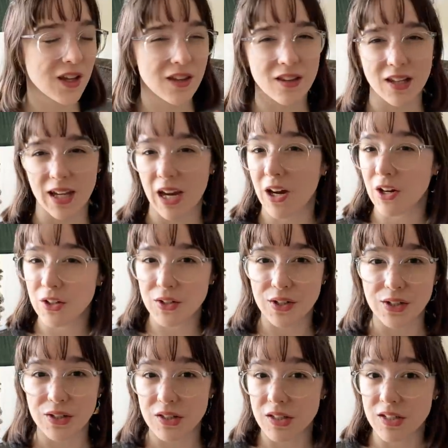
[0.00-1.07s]
the
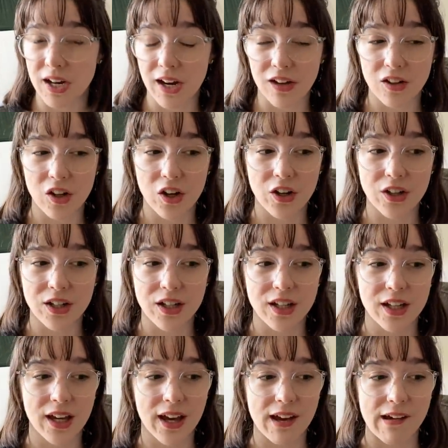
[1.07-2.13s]
characters, the
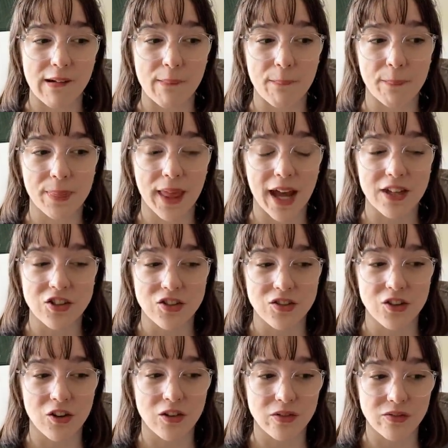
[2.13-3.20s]
dialogue, um, that
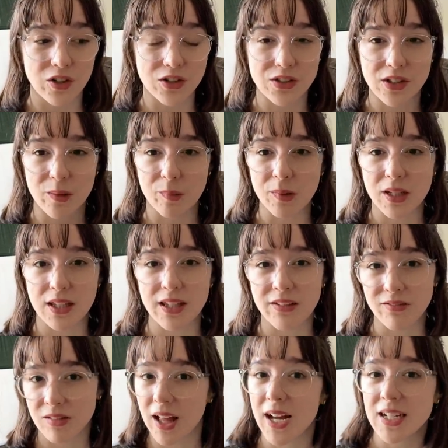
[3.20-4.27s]
just all falls completely
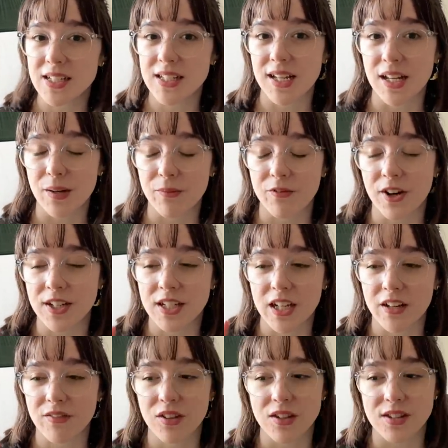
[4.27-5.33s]
flat. And I'm
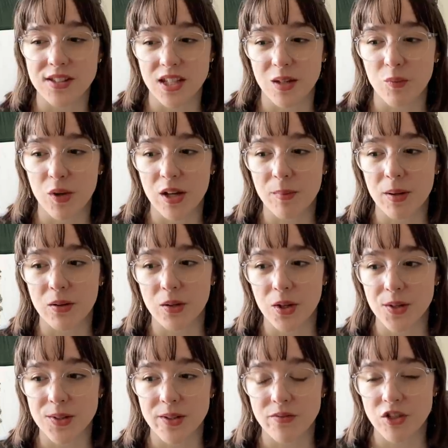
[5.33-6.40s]
finding I feel the same way about
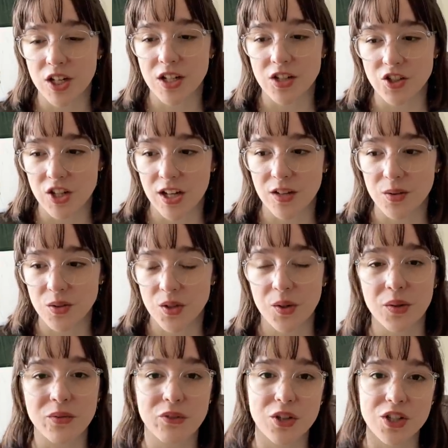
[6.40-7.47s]
Gods of Jade and Shadow.
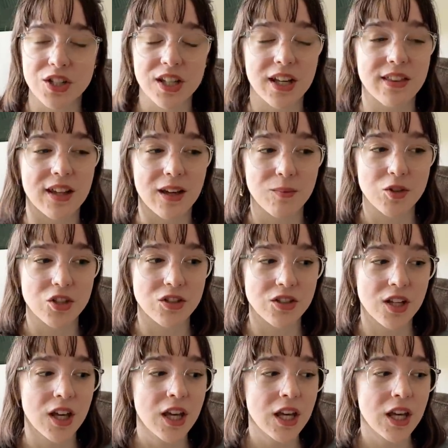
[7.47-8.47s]
So unfortunately, I think I'm just